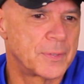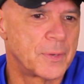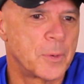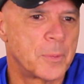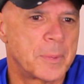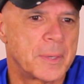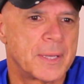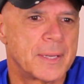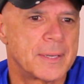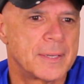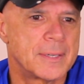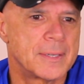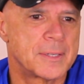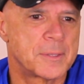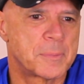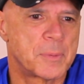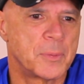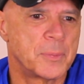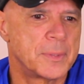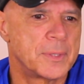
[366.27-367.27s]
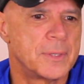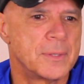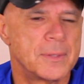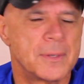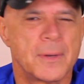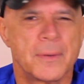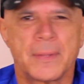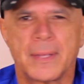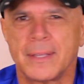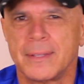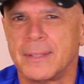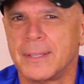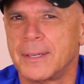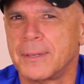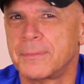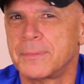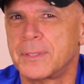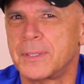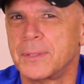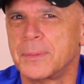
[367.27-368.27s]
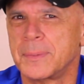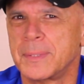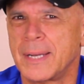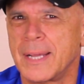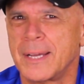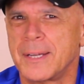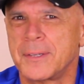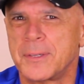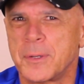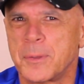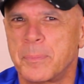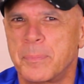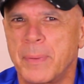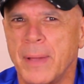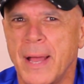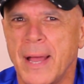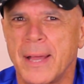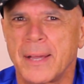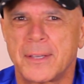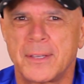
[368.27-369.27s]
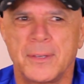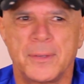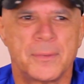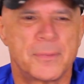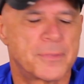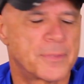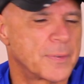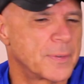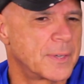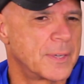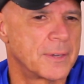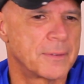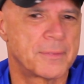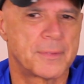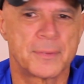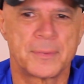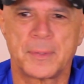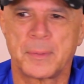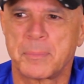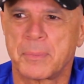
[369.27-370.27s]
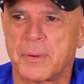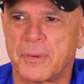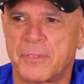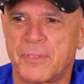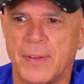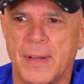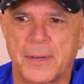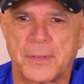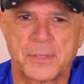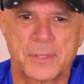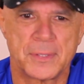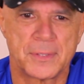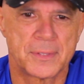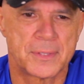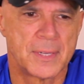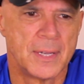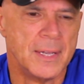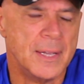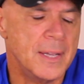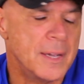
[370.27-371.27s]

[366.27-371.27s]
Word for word: Nobody is. But when you know they loved you and had your back, you forgive their imperfections.